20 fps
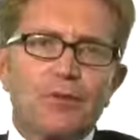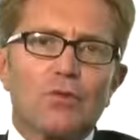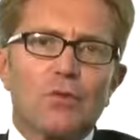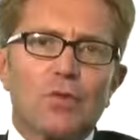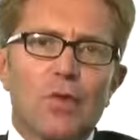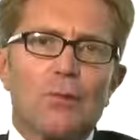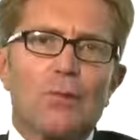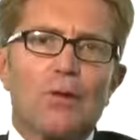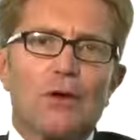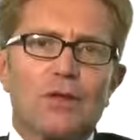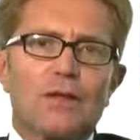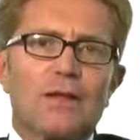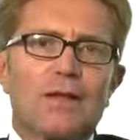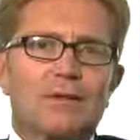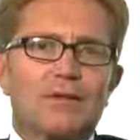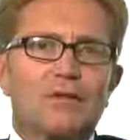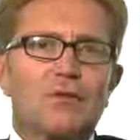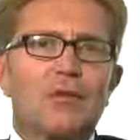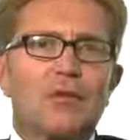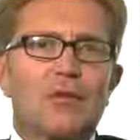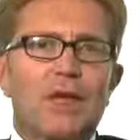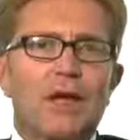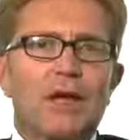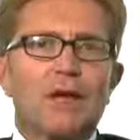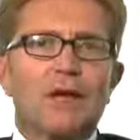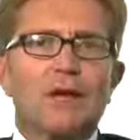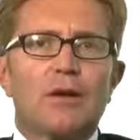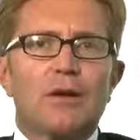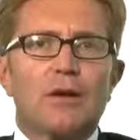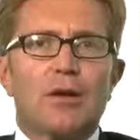to the point that
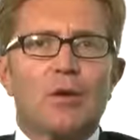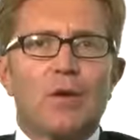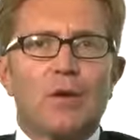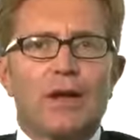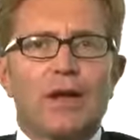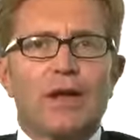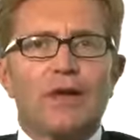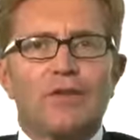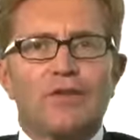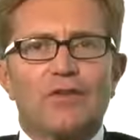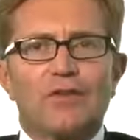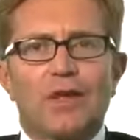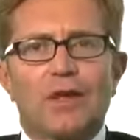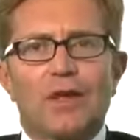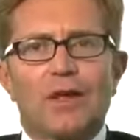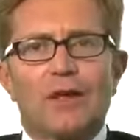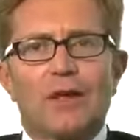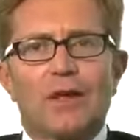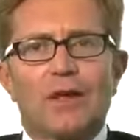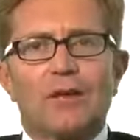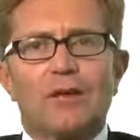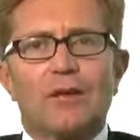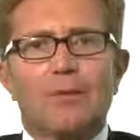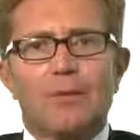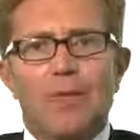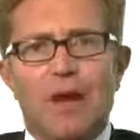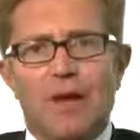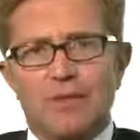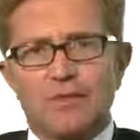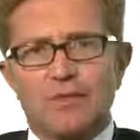today we can say that
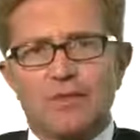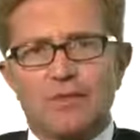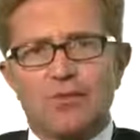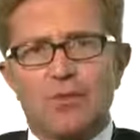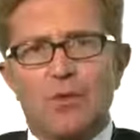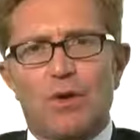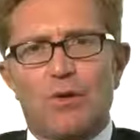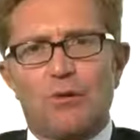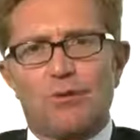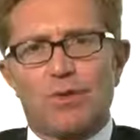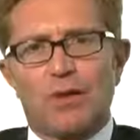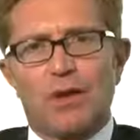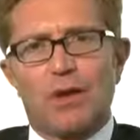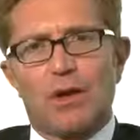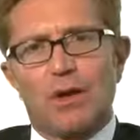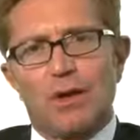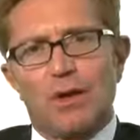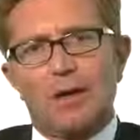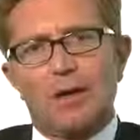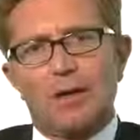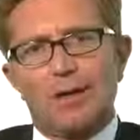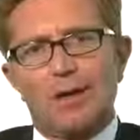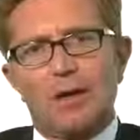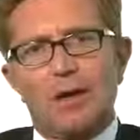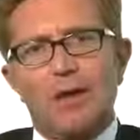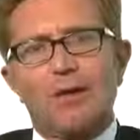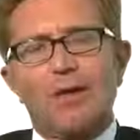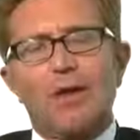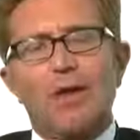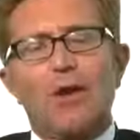MACSA is one of the
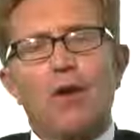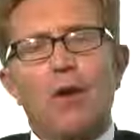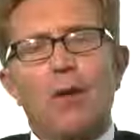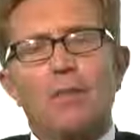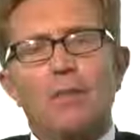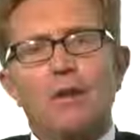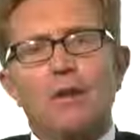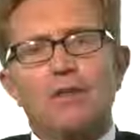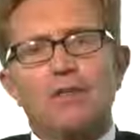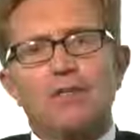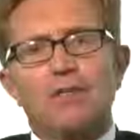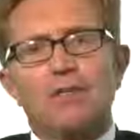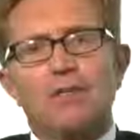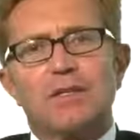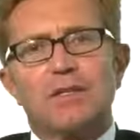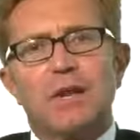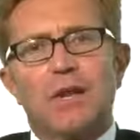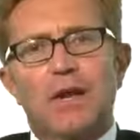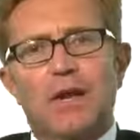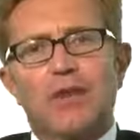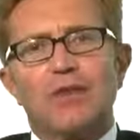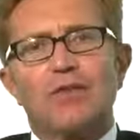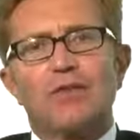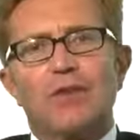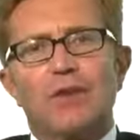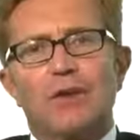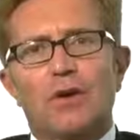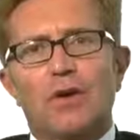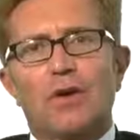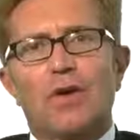leading companies in the
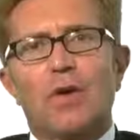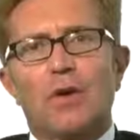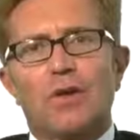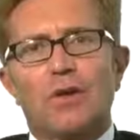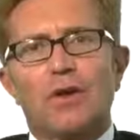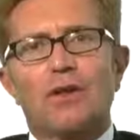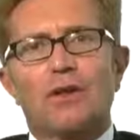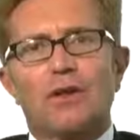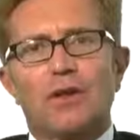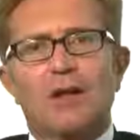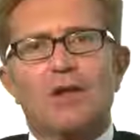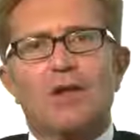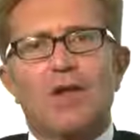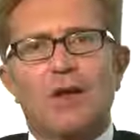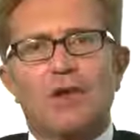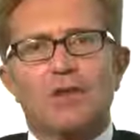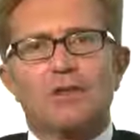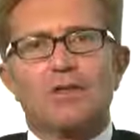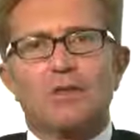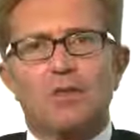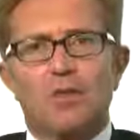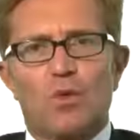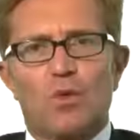laser coding technology